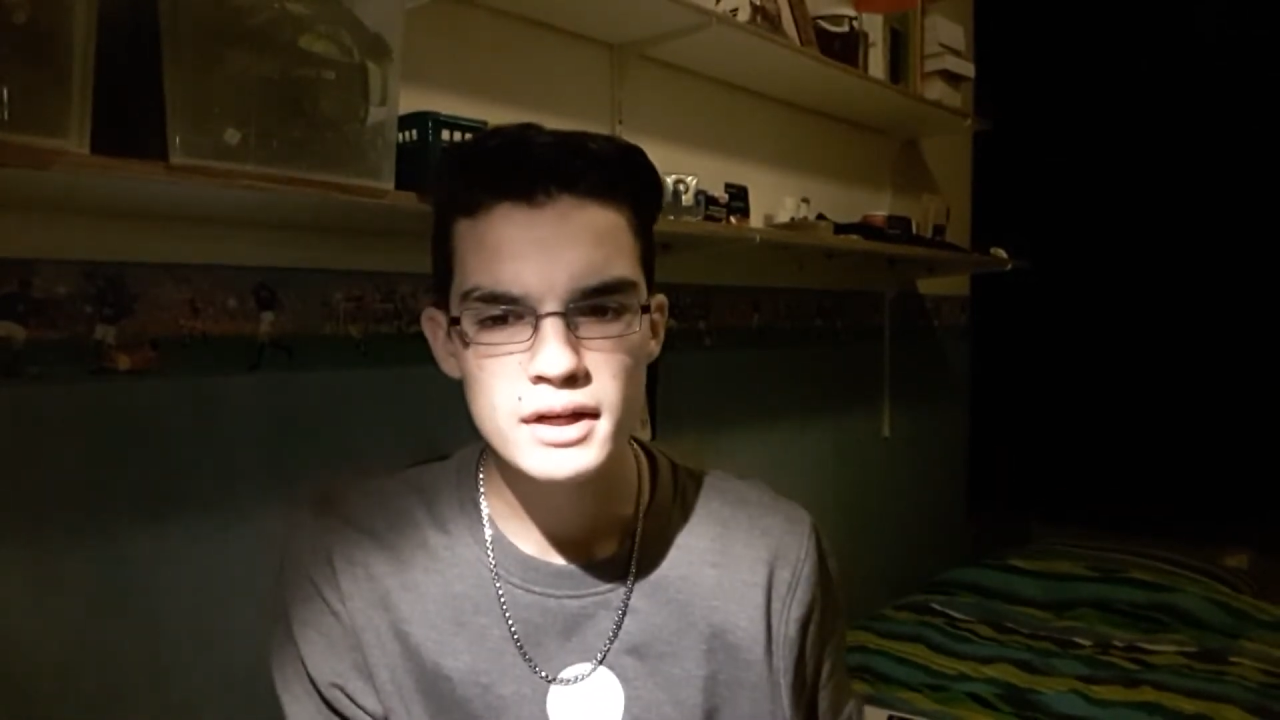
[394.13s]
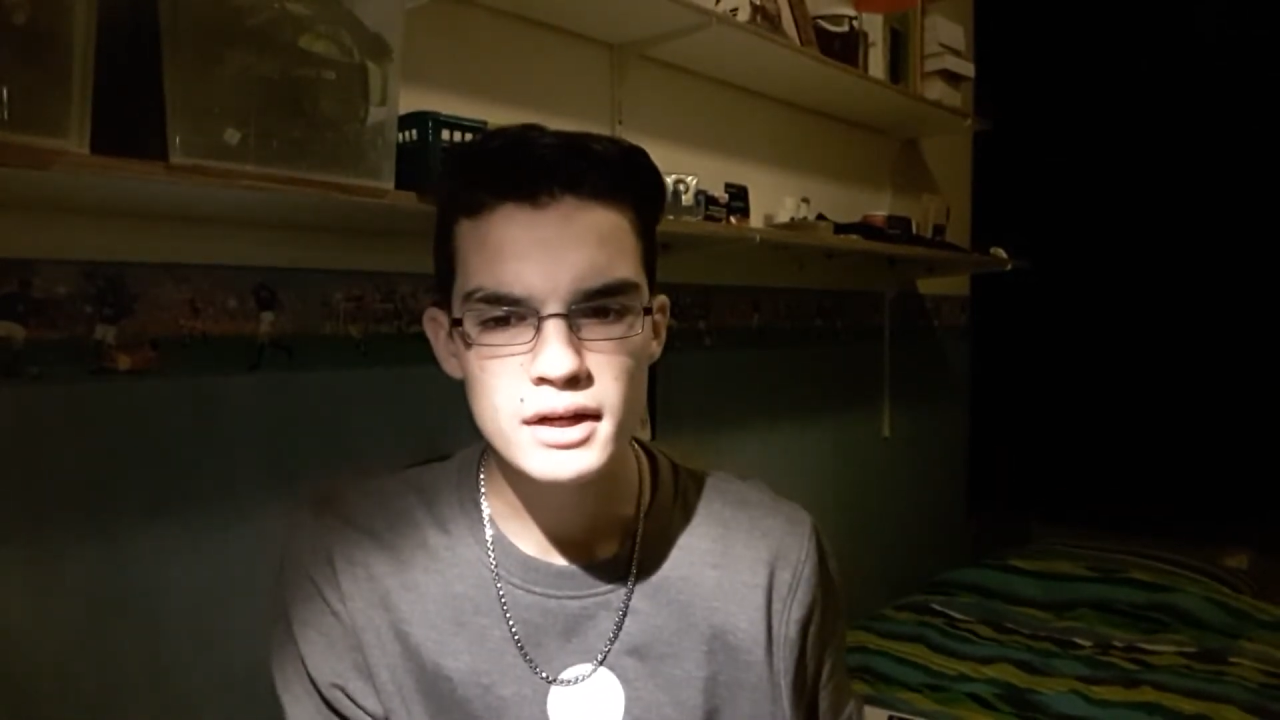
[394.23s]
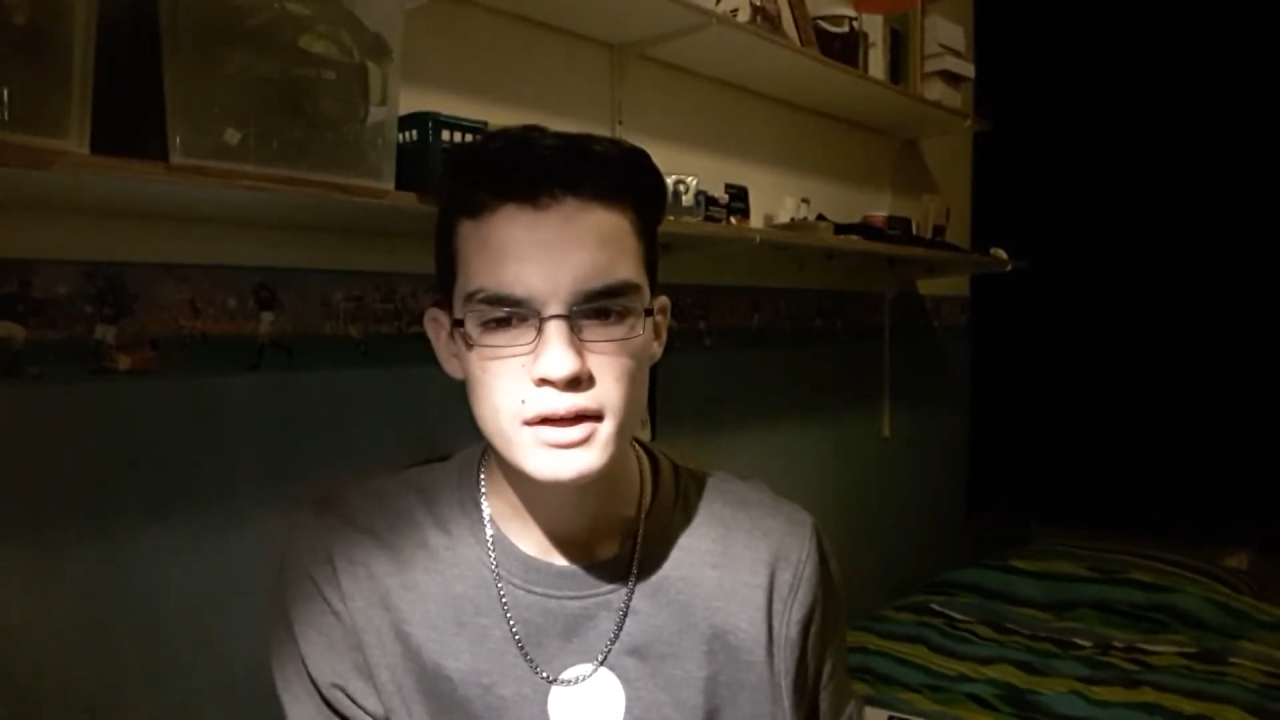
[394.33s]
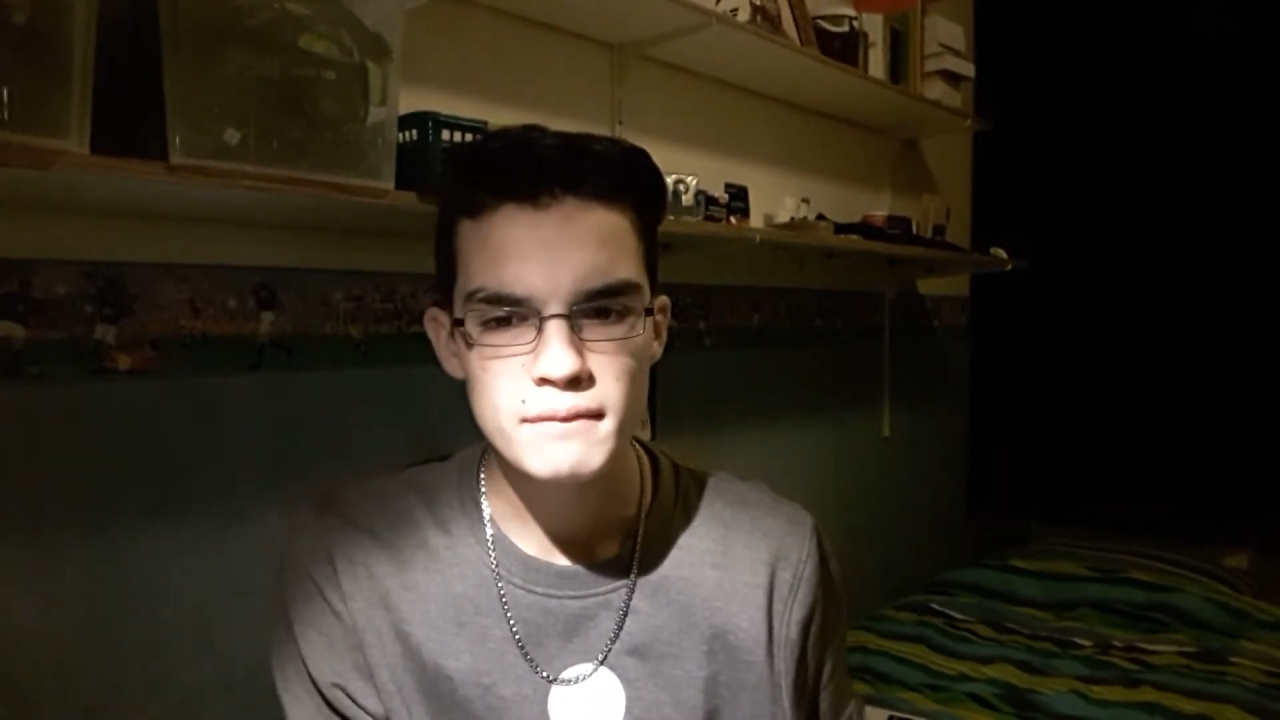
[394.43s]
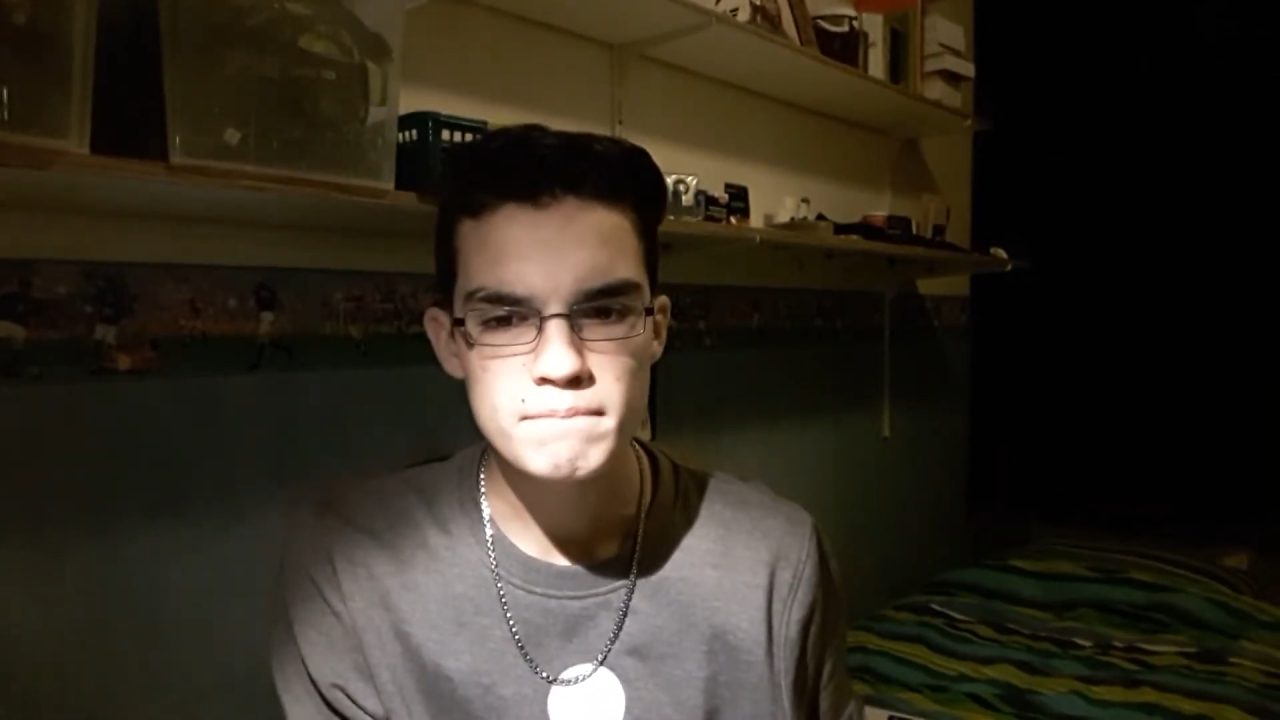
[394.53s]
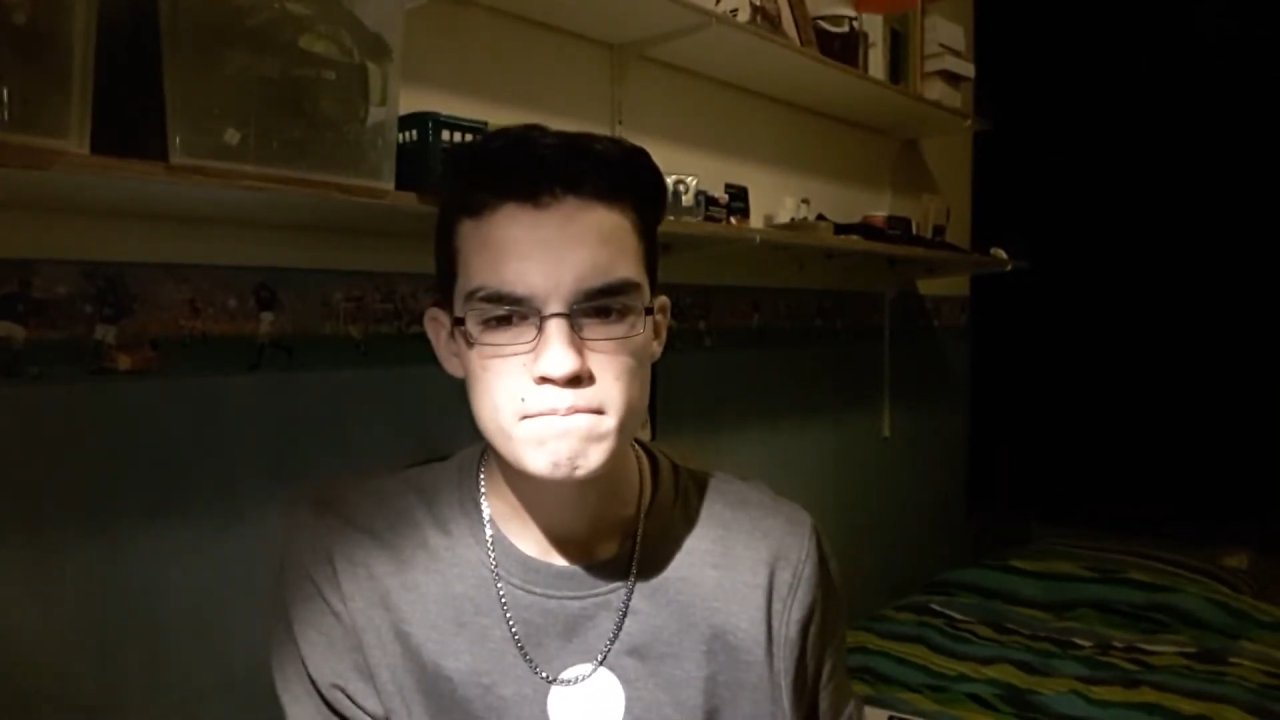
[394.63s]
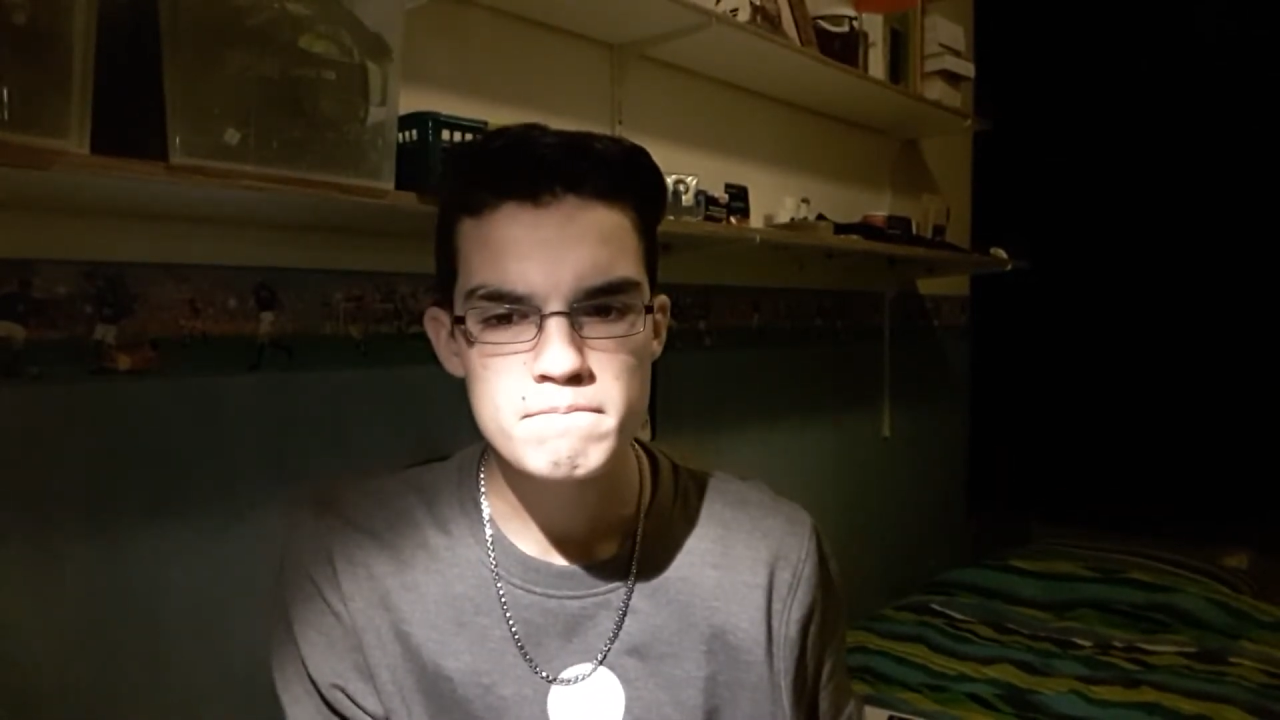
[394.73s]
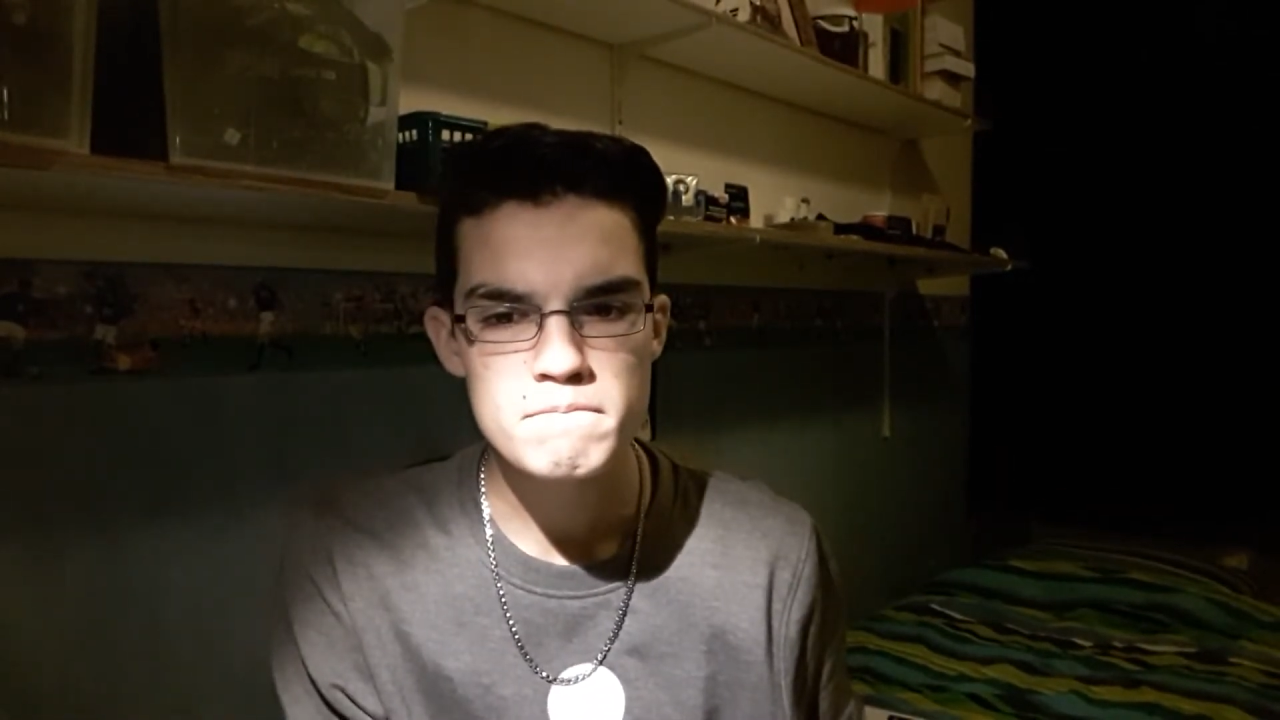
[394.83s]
um,